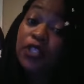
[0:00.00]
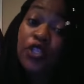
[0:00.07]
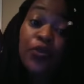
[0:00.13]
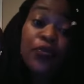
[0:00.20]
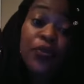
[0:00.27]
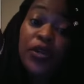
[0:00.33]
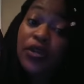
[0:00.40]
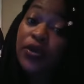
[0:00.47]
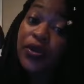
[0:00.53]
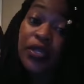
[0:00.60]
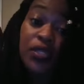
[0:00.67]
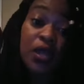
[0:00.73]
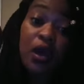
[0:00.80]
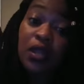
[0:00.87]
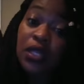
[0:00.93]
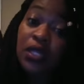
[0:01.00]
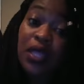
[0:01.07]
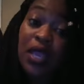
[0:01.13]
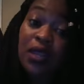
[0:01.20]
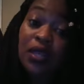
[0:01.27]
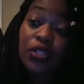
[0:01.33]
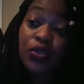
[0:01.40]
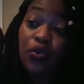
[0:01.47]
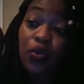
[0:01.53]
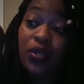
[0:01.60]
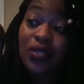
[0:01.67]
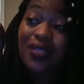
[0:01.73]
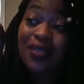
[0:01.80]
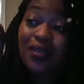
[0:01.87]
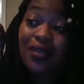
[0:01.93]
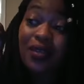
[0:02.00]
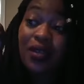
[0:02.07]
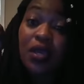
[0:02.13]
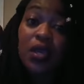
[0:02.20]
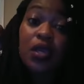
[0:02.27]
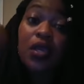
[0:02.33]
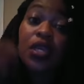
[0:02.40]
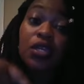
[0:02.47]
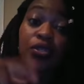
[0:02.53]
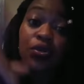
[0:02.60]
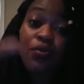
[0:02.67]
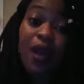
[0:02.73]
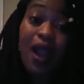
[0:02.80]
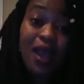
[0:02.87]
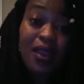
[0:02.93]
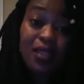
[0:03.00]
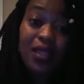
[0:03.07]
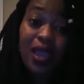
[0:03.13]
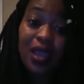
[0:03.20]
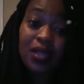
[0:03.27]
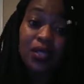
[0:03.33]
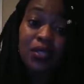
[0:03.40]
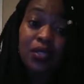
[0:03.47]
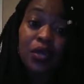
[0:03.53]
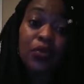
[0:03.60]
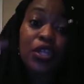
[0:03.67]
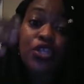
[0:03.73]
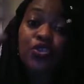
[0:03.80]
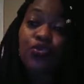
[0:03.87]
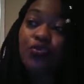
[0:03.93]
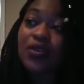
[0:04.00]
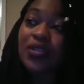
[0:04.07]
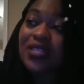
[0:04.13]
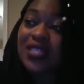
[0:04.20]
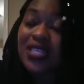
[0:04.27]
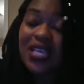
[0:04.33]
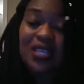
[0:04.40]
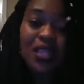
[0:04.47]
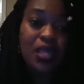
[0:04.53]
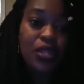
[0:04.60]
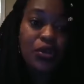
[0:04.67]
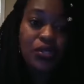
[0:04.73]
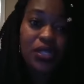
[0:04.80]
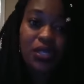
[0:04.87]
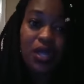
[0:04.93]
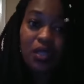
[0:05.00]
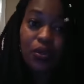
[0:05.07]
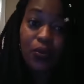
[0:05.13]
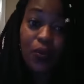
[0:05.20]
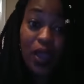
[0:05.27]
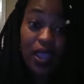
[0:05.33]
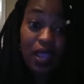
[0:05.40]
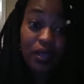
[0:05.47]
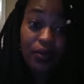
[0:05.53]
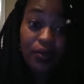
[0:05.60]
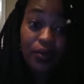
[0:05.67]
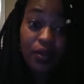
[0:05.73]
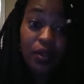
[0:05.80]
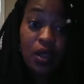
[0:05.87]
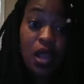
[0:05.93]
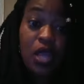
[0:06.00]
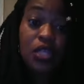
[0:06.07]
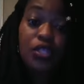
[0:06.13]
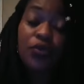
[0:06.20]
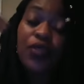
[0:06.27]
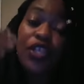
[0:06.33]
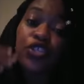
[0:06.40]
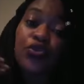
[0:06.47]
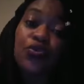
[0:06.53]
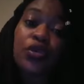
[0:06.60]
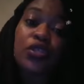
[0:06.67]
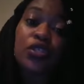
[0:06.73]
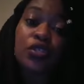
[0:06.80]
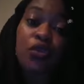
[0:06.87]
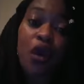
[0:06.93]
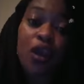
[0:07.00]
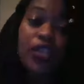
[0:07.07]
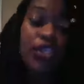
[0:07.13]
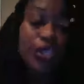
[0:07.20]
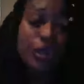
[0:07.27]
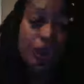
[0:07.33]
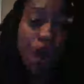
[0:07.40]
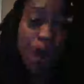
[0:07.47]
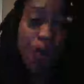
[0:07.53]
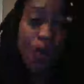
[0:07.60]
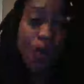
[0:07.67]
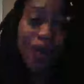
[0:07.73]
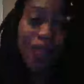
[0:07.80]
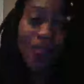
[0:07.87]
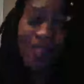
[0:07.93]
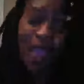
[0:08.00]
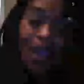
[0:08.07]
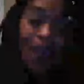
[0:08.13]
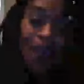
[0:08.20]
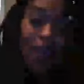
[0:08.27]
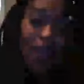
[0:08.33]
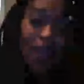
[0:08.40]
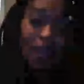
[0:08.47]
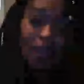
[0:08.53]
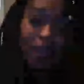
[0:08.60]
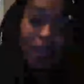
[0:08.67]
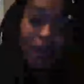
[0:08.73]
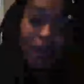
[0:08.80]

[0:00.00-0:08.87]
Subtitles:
is the only thing that's going to get you out of that, so that you can see that there's another way, so that you can start to go that way.